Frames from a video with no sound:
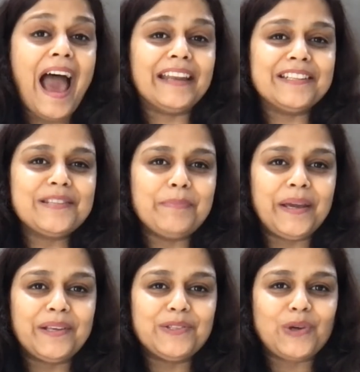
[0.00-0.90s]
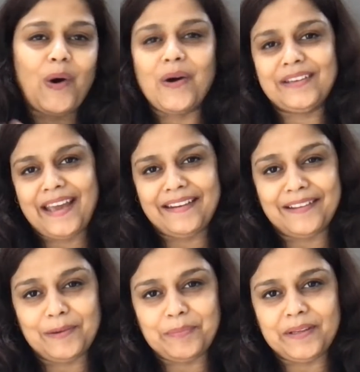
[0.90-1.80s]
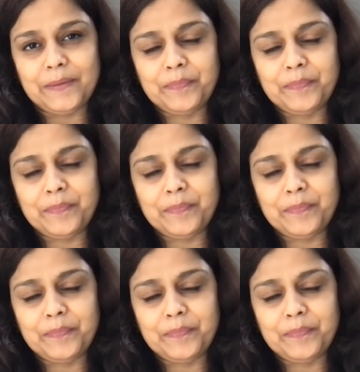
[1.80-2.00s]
and it's based on NLP.